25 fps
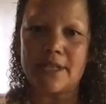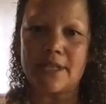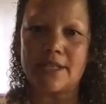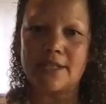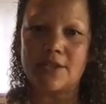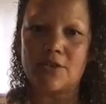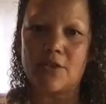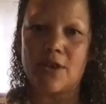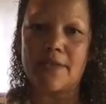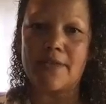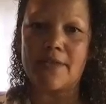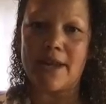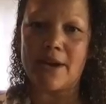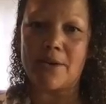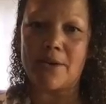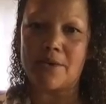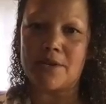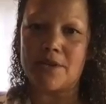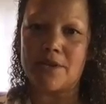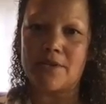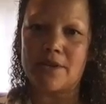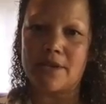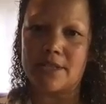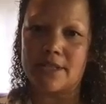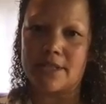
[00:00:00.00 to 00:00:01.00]
And so on that one,
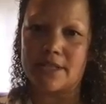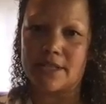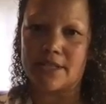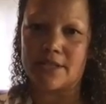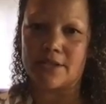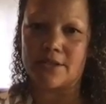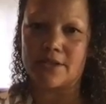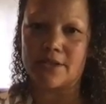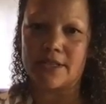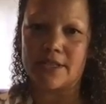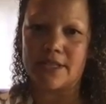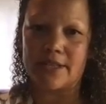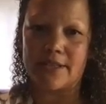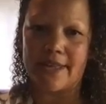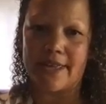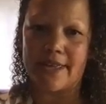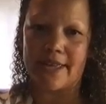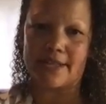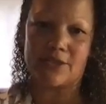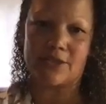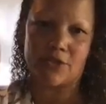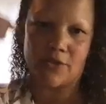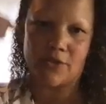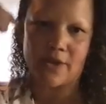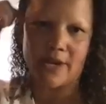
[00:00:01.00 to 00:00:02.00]
you can still see
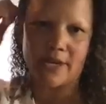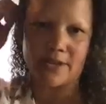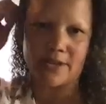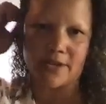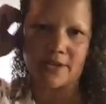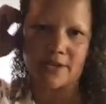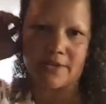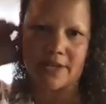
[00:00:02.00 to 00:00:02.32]
that Director